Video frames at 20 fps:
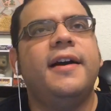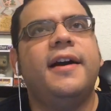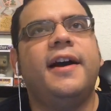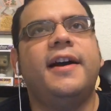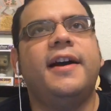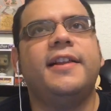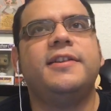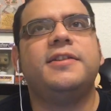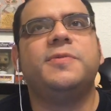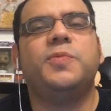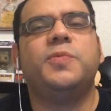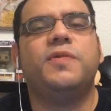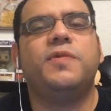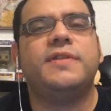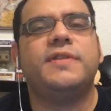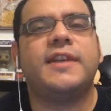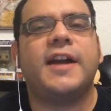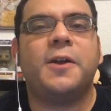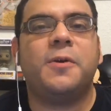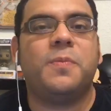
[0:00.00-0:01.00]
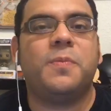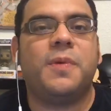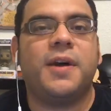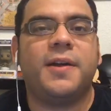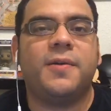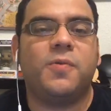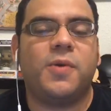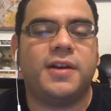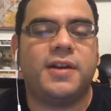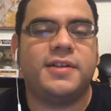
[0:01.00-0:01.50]
these are movies that I don't
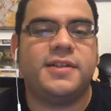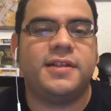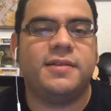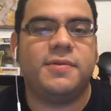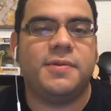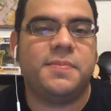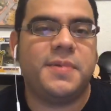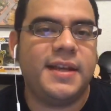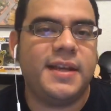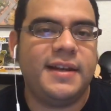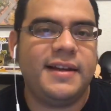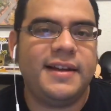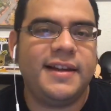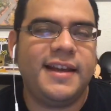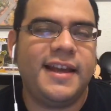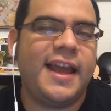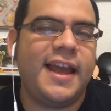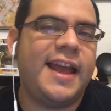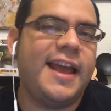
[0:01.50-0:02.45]
mind watching repeatedly,